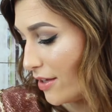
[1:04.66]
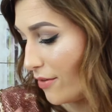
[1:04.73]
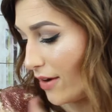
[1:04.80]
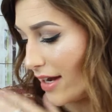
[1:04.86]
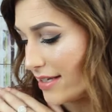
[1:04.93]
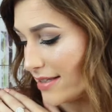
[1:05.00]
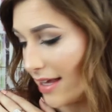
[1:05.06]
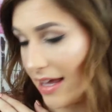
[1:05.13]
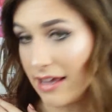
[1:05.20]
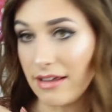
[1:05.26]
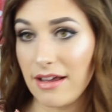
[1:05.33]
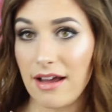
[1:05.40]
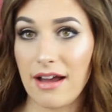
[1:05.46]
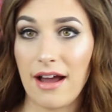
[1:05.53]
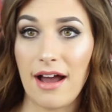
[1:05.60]
You guys, like,
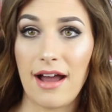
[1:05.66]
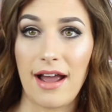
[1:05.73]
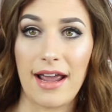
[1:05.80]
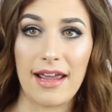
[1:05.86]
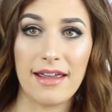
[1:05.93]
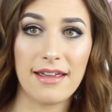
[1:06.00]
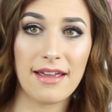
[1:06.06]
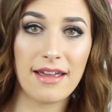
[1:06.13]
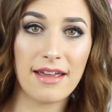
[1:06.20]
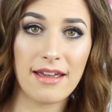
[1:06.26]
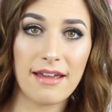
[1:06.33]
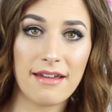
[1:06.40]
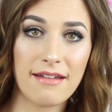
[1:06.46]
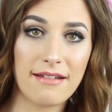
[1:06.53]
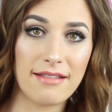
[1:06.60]
hi,
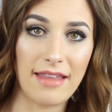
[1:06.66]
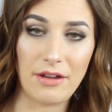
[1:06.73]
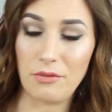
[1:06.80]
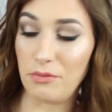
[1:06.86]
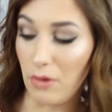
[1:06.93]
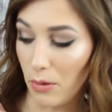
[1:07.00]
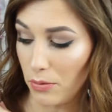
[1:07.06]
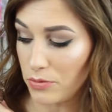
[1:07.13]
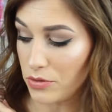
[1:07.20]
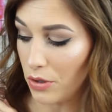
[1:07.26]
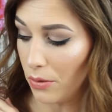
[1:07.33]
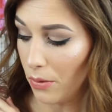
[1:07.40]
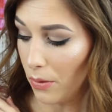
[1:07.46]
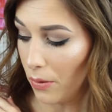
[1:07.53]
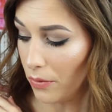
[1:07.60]
like rose
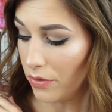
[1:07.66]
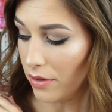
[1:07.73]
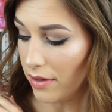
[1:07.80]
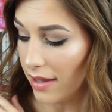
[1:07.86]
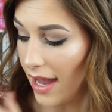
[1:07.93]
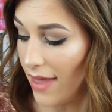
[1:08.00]
gold,